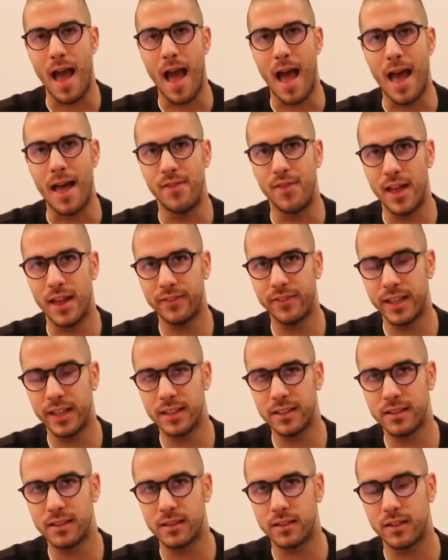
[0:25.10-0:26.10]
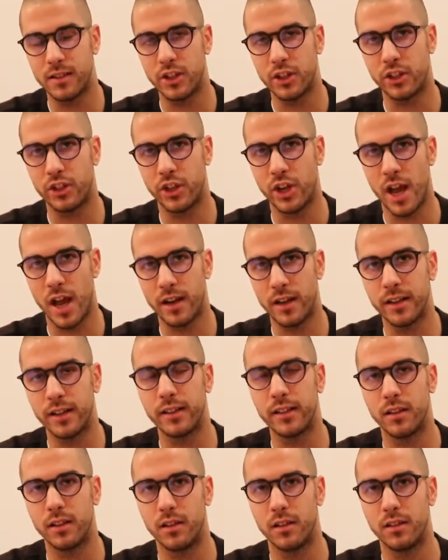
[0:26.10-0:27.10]
and that is
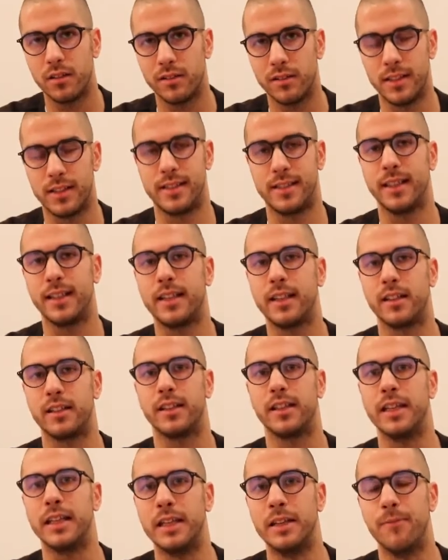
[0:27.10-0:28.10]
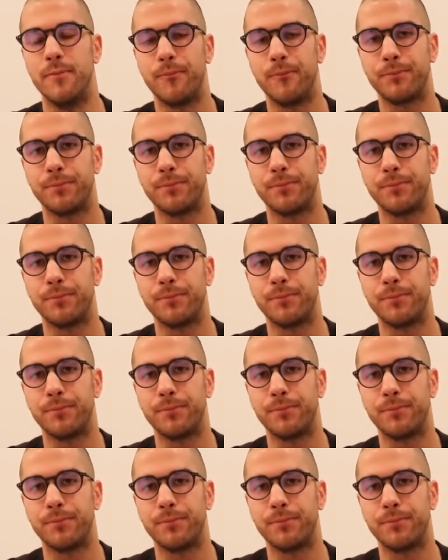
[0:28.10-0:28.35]
sharing the secret key.